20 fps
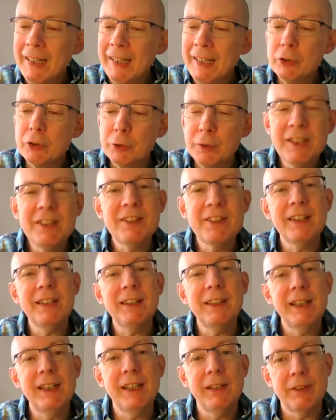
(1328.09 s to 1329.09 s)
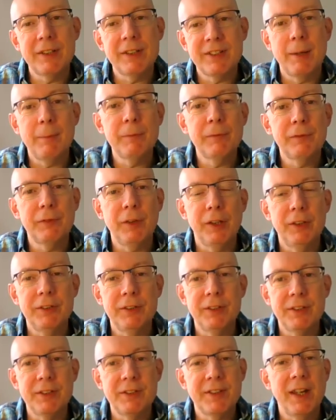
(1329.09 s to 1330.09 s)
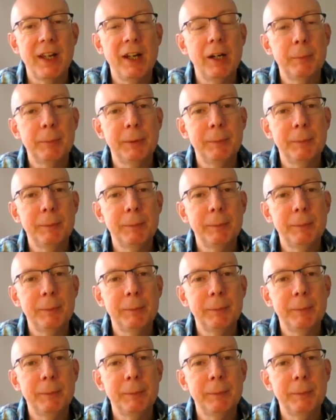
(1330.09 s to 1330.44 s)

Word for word: increasingly there are some funders that are